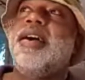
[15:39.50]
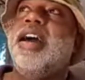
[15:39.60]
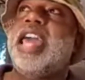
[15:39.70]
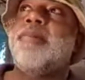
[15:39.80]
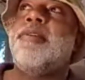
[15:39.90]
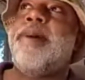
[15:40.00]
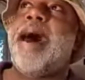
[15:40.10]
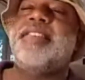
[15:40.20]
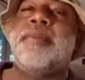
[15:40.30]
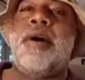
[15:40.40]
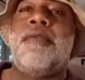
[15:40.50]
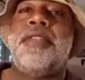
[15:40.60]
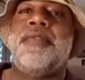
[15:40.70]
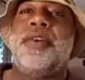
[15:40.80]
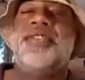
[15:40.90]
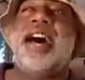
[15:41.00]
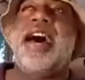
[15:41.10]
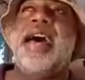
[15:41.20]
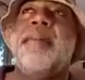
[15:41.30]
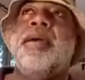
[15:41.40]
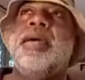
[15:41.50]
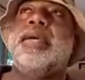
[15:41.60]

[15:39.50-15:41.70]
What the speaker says: a game of basketball for the first time